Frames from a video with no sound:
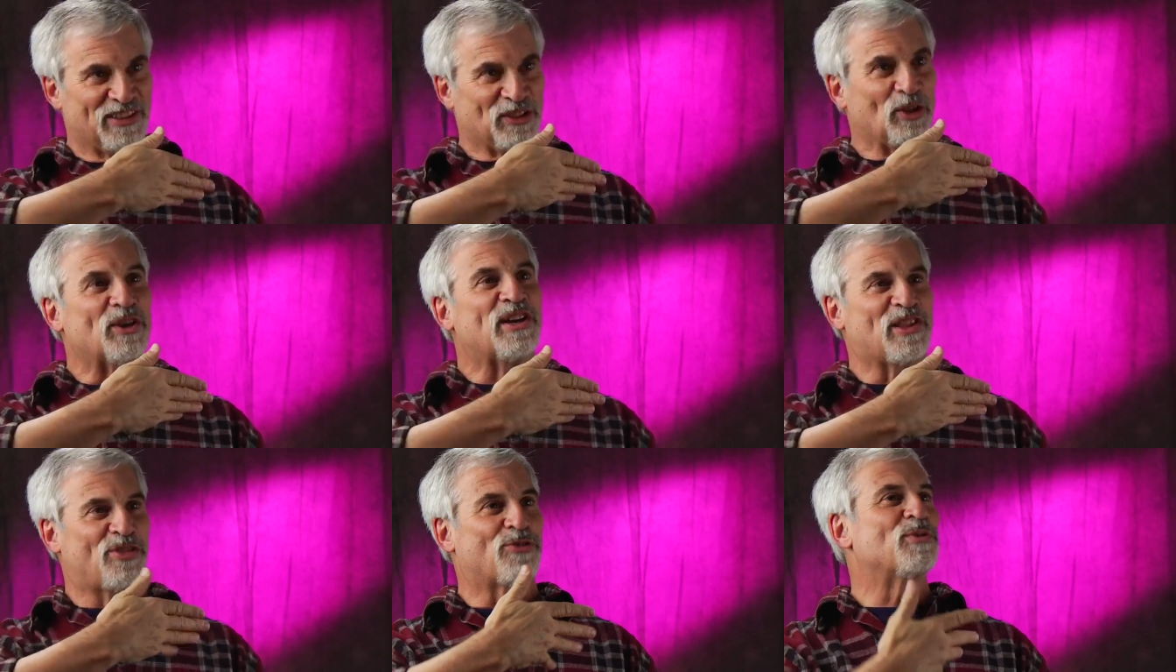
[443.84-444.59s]
look
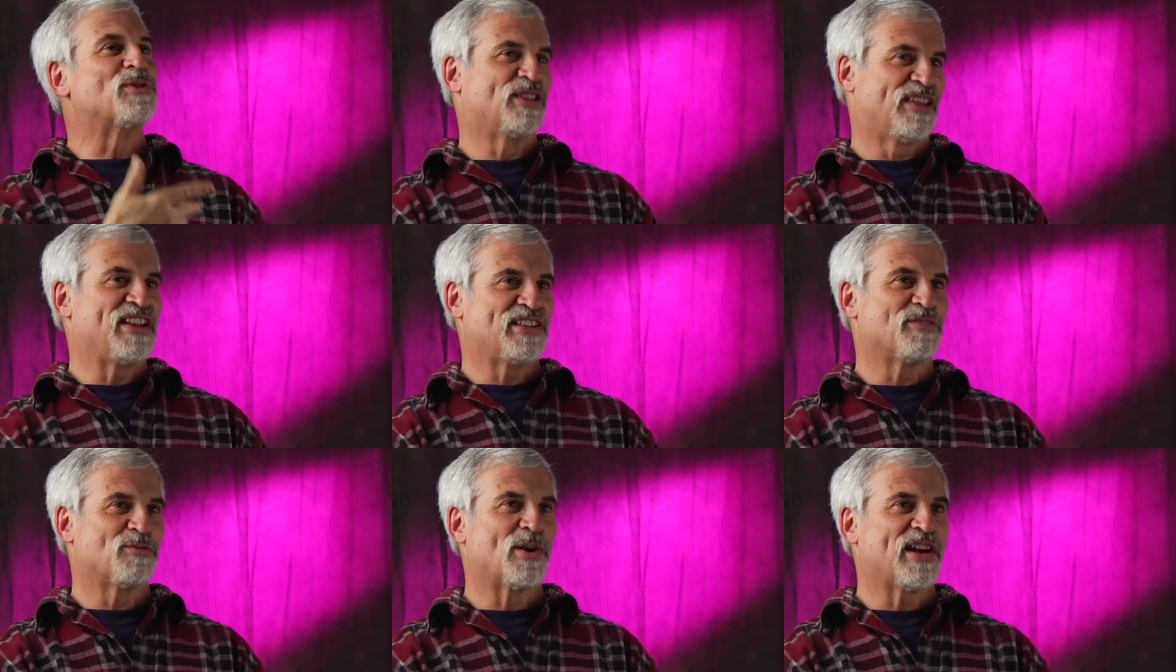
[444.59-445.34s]
at it through the
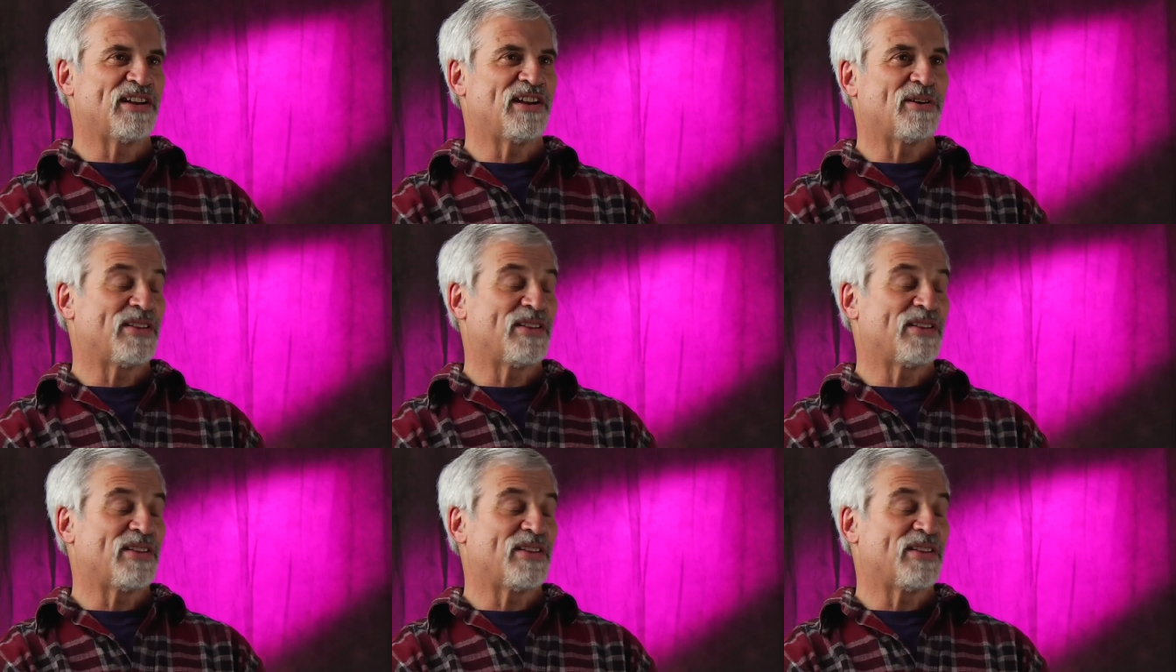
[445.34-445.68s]
lens of what I know.